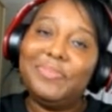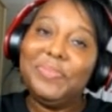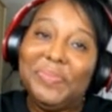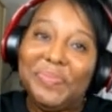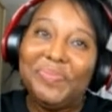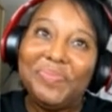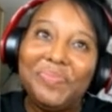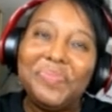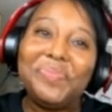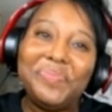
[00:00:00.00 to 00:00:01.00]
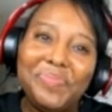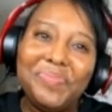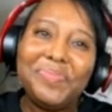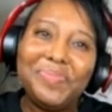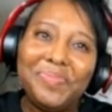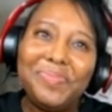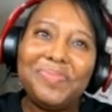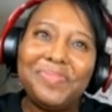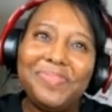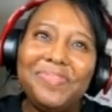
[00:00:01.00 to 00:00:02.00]

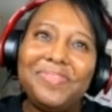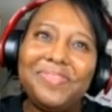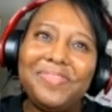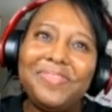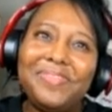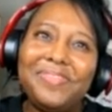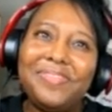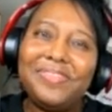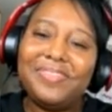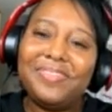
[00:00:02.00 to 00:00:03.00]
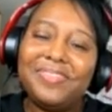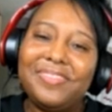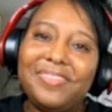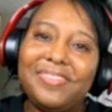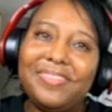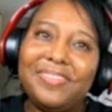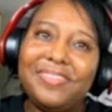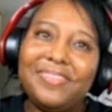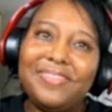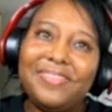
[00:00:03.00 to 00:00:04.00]

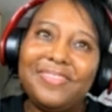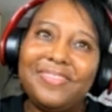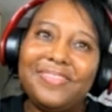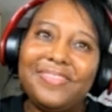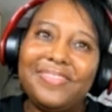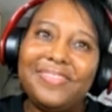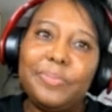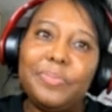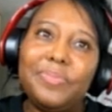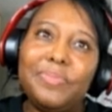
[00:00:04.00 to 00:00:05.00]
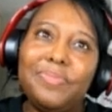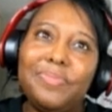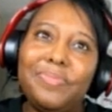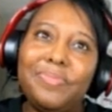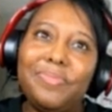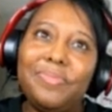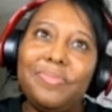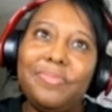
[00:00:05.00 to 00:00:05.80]
This person isn't speaking.